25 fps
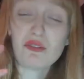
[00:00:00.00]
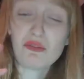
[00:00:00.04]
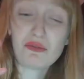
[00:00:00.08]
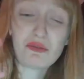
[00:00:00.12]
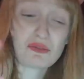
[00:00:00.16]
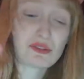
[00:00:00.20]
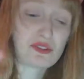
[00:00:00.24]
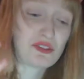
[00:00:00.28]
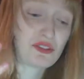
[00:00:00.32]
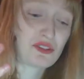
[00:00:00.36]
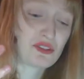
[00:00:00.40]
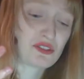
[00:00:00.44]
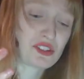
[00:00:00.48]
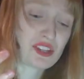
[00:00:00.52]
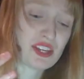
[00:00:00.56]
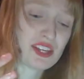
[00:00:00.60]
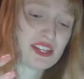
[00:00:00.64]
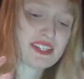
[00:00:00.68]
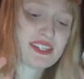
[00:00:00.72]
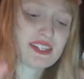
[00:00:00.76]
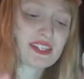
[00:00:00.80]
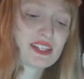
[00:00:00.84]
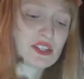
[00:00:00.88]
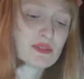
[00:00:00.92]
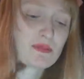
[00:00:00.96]
all sorts.
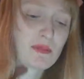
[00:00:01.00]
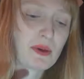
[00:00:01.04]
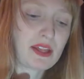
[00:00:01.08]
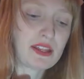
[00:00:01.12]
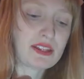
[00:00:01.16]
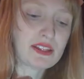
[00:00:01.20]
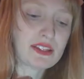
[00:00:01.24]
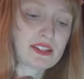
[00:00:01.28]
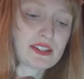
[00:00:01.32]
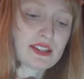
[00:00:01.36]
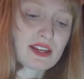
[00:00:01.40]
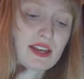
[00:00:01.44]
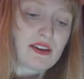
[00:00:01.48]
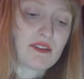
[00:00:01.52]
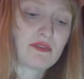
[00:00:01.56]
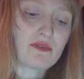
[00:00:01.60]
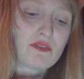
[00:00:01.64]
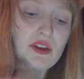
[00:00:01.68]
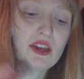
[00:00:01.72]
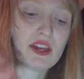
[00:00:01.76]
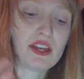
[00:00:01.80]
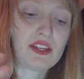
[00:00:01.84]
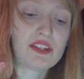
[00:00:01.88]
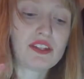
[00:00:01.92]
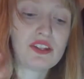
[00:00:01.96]
It's expensive,
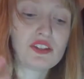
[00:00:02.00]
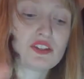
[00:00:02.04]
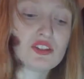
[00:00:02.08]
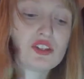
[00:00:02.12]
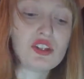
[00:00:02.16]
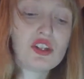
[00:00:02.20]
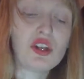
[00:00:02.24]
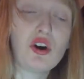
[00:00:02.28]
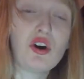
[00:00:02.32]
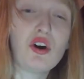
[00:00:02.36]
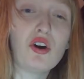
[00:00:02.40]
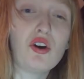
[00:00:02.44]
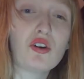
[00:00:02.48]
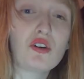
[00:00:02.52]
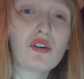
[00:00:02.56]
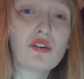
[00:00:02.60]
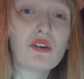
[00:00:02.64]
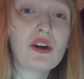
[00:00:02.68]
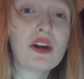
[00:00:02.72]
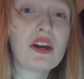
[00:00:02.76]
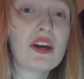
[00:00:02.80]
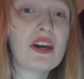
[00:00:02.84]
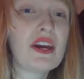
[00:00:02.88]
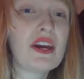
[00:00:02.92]
it is long,